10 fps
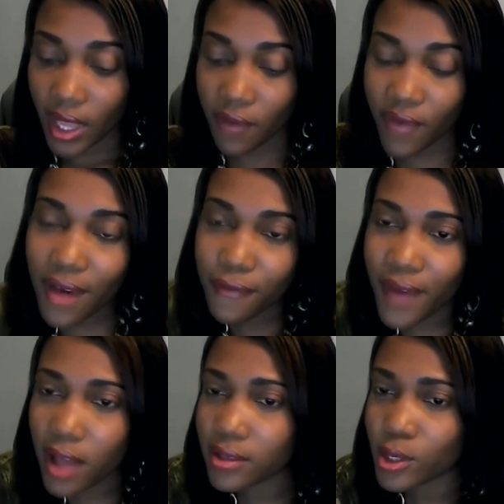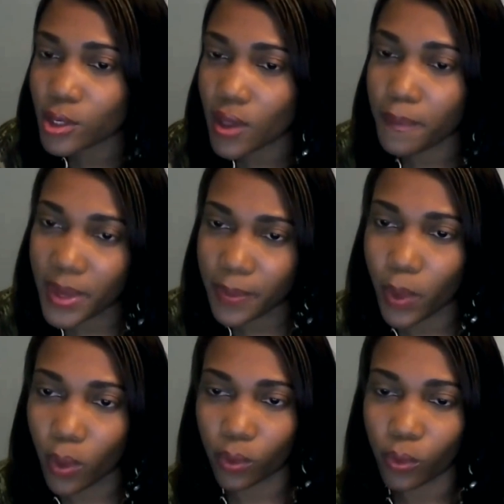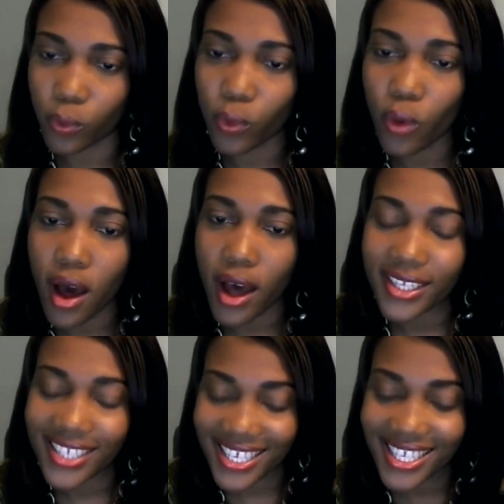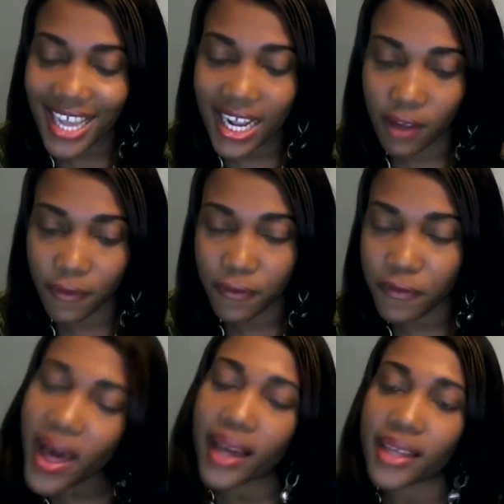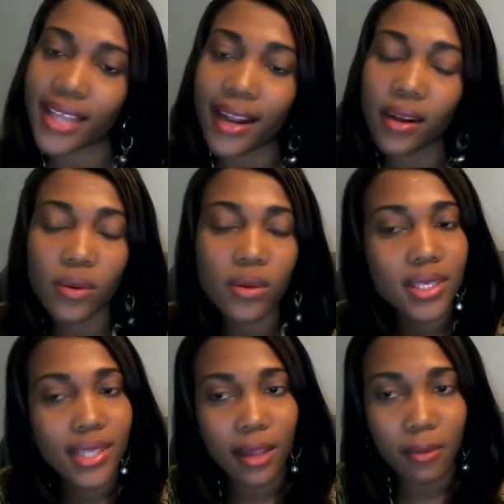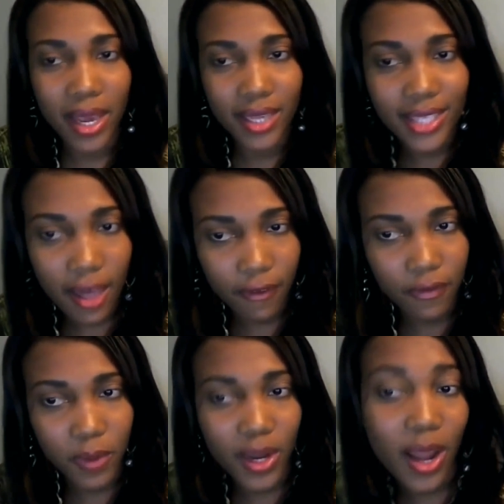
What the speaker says: if I found some people who understand the fact that I don't want to sell myself, but I